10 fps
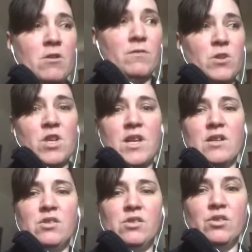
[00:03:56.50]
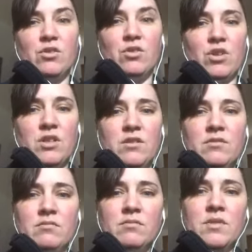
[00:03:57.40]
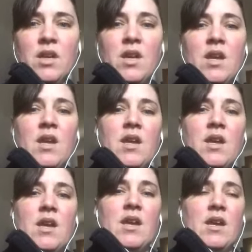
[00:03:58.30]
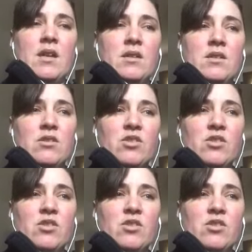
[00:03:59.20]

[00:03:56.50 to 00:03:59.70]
connections are good. And there's